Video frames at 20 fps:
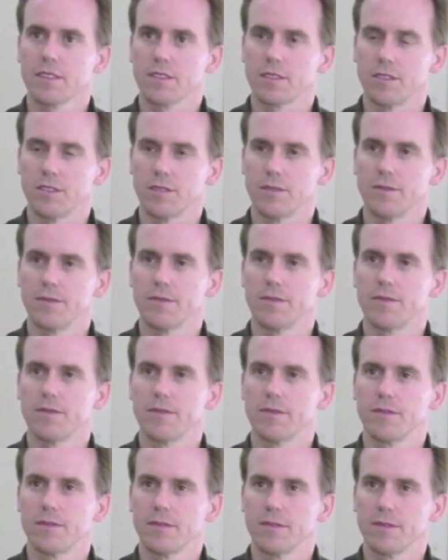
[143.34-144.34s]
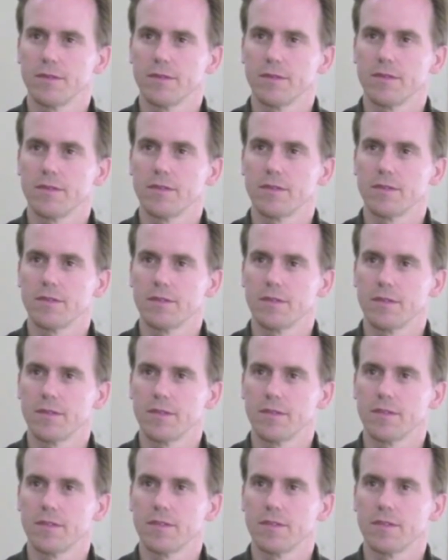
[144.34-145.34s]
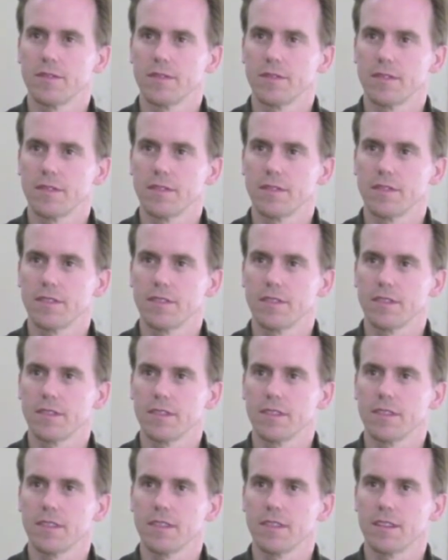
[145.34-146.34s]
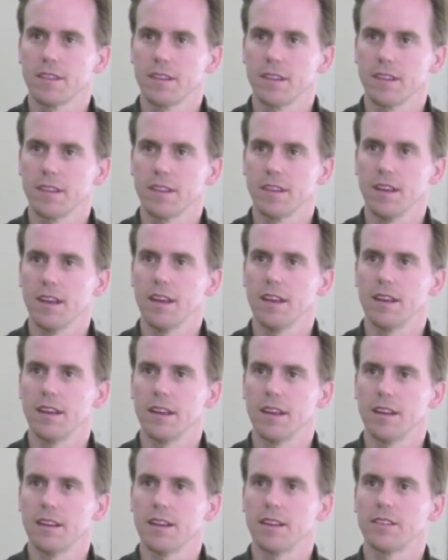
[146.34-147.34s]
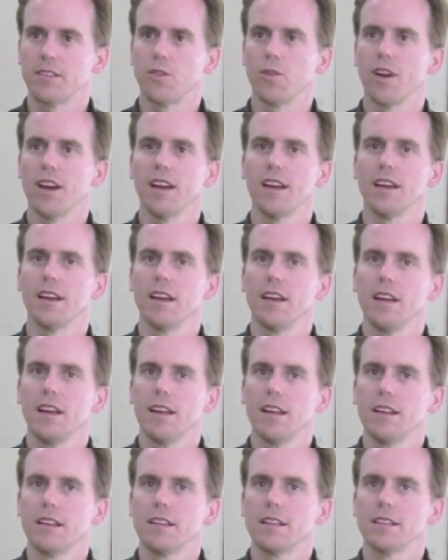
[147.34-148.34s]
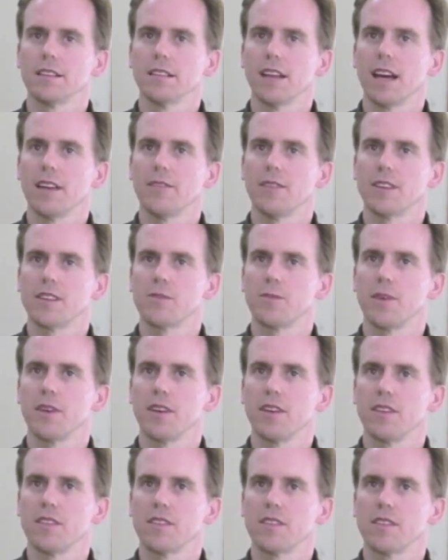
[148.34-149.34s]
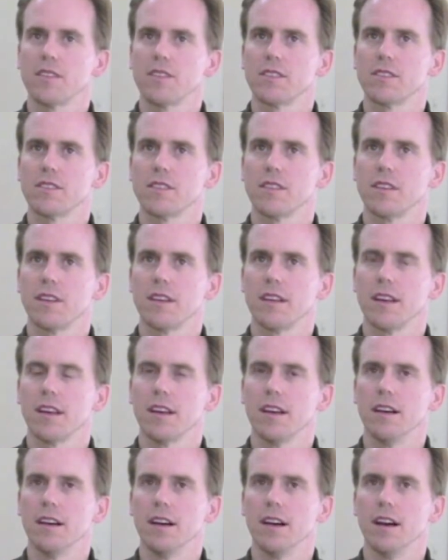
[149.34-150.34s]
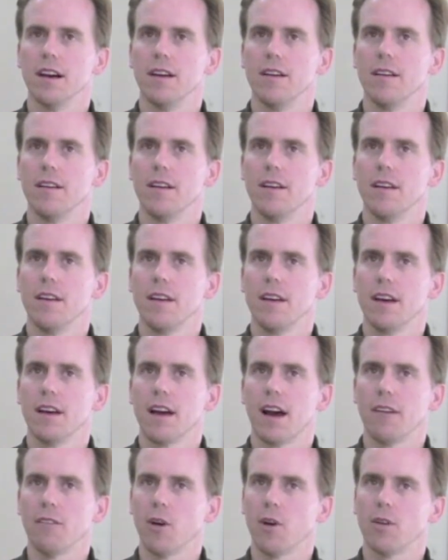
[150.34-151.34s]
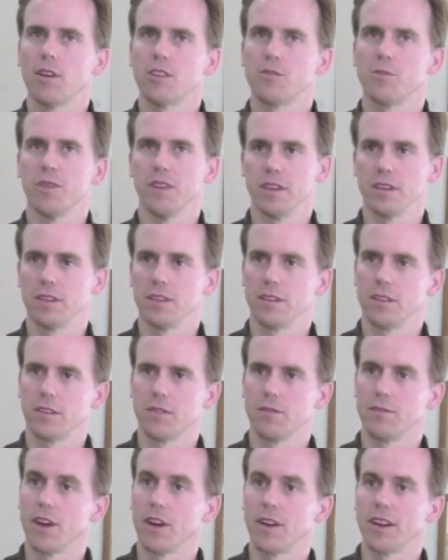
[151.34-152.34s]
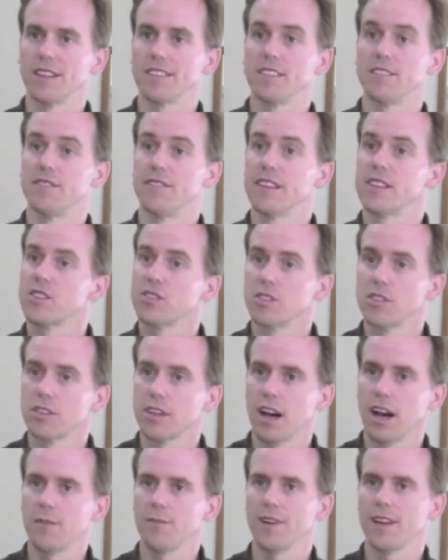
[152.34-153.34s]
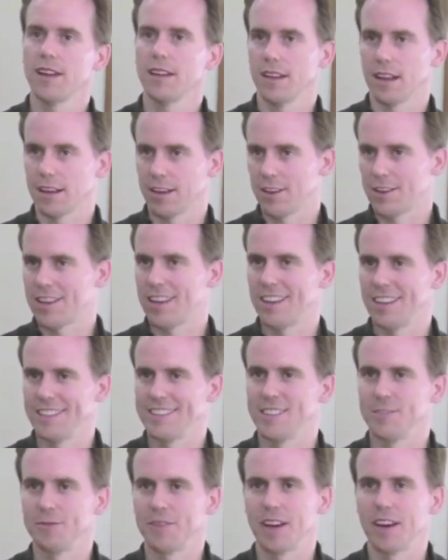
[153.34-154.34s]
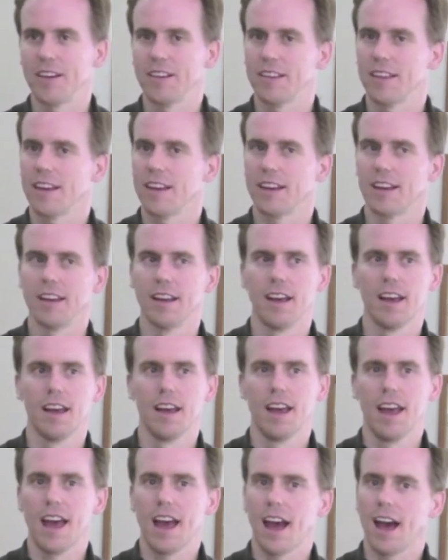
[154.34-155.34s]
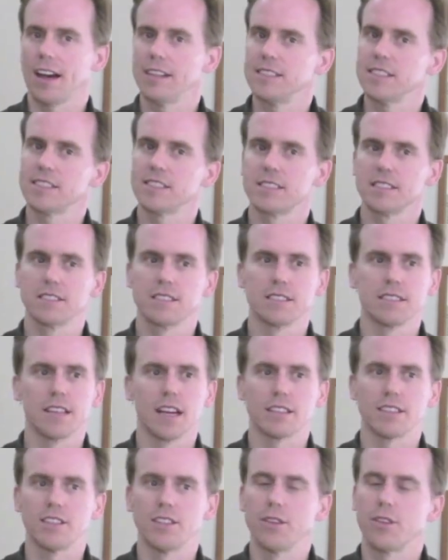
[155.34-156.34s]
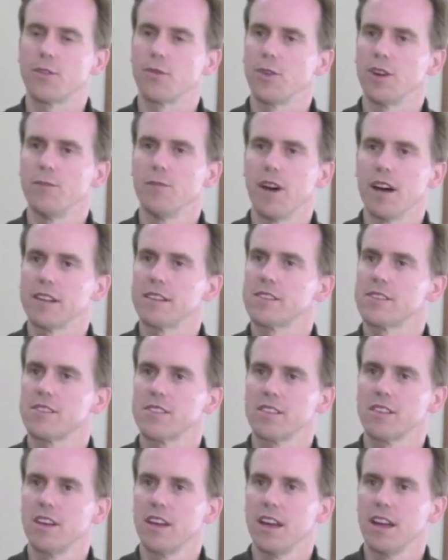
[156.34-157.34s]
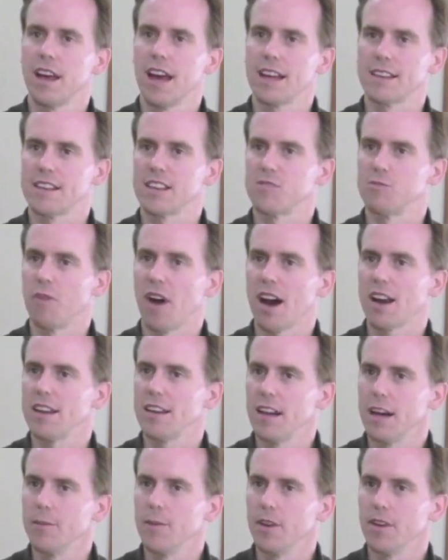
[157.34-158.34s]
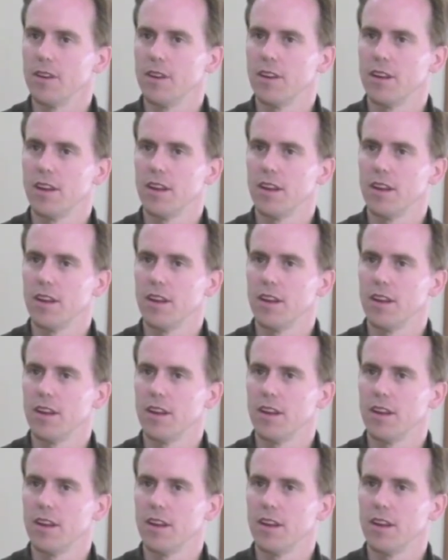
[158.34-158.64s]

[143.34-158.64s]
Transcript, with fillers: you're supposed to fall down a couple of times before you make it. So yeah, and then great life experiences. Uh, I've always been very into physical comedy, like you said, the Jim Carrey thing I just got to do three months as his body double.